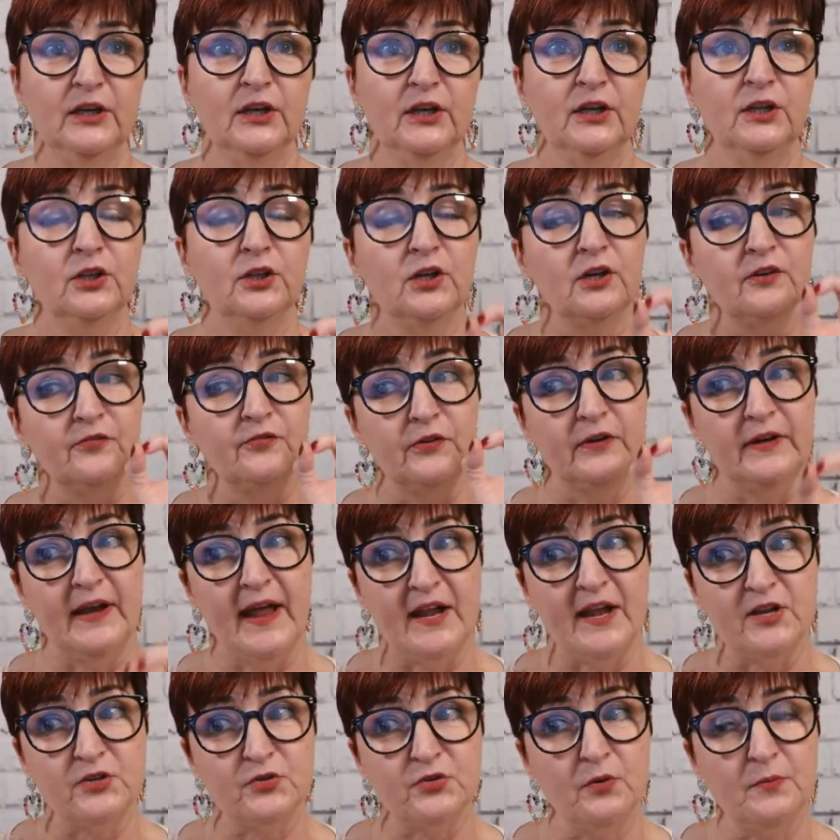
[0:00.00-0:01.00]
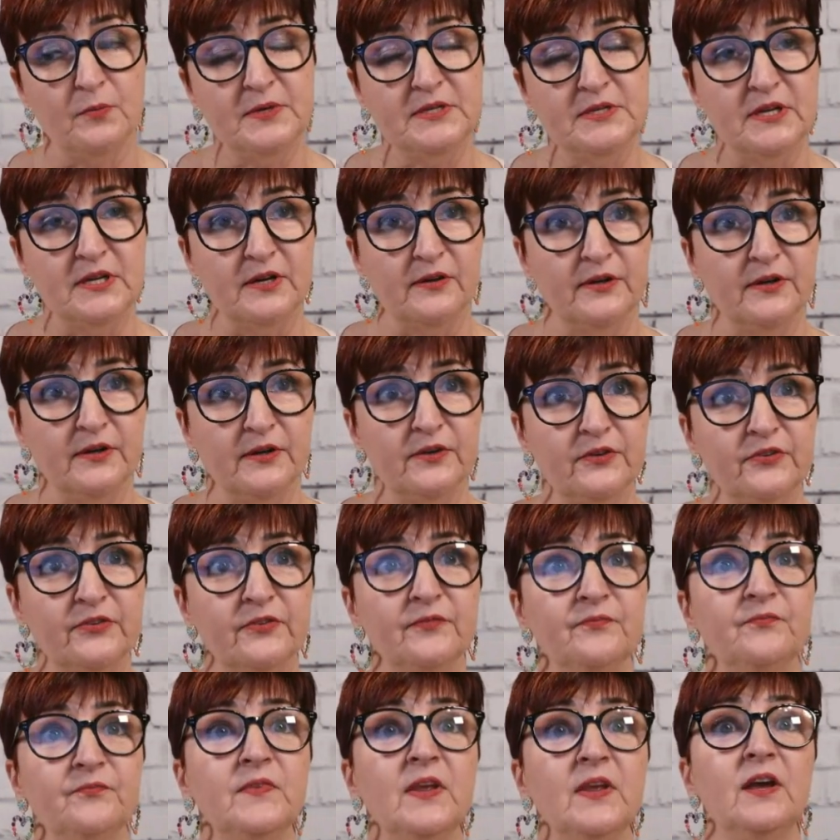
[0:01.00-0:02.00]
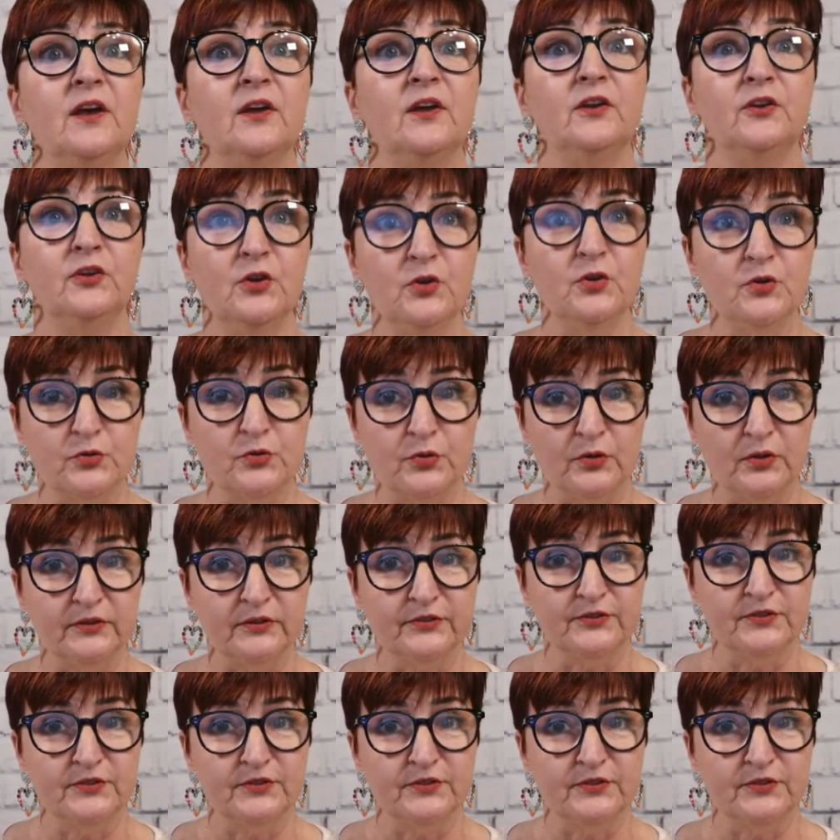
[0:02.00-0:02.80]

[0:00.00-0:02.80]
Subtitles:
Look for natural materials, neutral